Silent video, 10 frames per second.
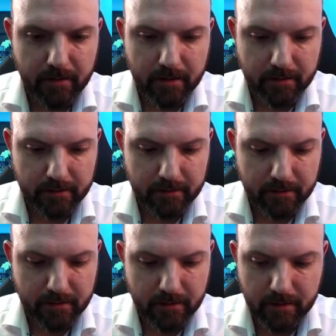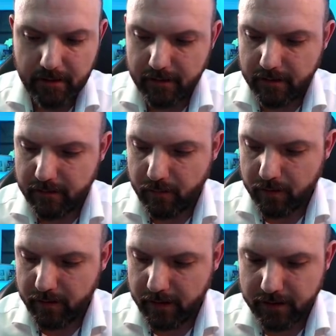it is, the, the
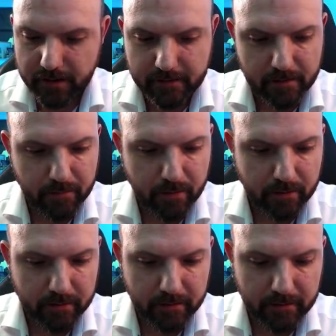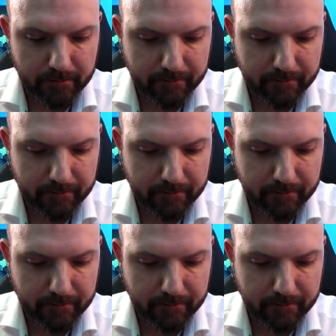one I just imported.